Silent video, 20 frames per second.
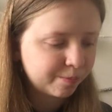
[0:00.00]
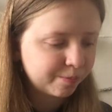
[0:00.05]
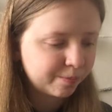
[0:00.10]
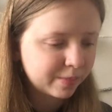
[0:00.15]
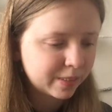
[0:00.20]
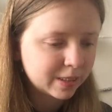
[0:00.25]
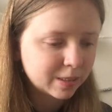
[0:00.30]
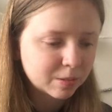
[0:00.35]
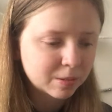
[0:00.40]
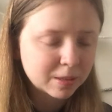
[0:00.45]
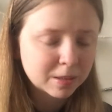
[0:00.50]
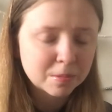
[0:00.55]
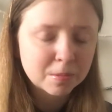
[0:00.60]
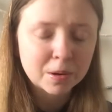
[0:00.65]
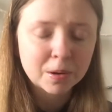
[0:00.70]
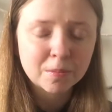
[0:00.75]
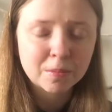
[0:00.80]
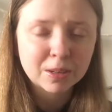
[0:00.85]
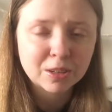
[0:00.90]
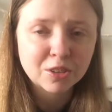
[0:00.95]
this one's been
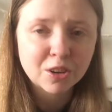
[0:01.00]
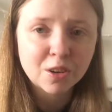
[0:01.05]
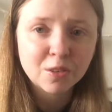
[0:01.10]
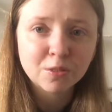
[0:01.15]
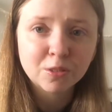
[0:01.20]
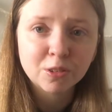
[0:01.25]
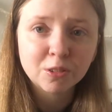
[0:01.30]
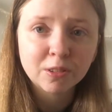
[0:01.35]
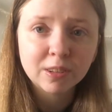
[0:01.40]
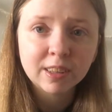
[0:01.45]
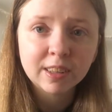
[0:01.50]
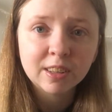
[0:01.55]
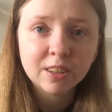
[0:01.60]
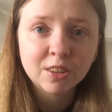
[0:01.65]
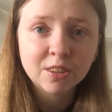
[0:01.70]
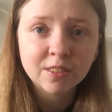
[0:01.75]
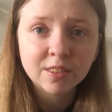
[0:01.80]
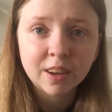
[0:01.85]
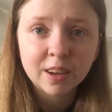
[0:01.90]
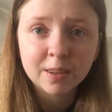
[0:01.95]
on my shelf for a really
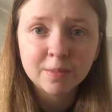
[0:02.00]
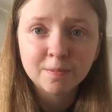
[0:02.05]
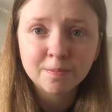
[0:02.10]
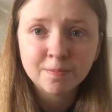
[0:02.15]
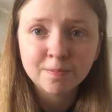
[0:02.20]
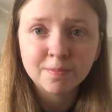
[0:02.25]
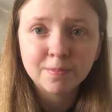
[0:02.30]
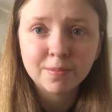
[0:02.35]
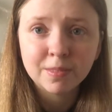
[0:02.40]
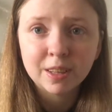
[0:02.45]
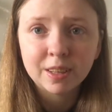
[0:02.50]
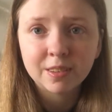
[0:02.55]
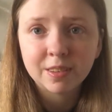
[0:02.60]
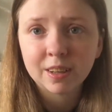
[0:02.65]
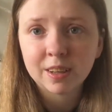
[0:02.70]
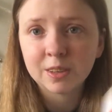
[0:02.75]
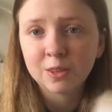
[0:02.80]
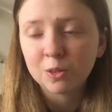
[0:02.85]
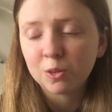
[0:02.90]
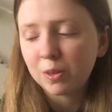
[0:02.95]
long time. Need to
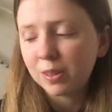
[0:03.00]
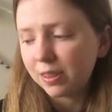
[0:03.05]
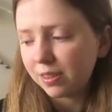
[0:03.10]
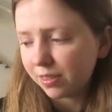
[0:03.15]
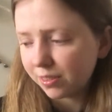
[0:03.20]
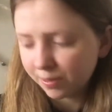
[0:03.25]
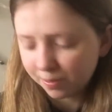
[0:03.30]
get to it.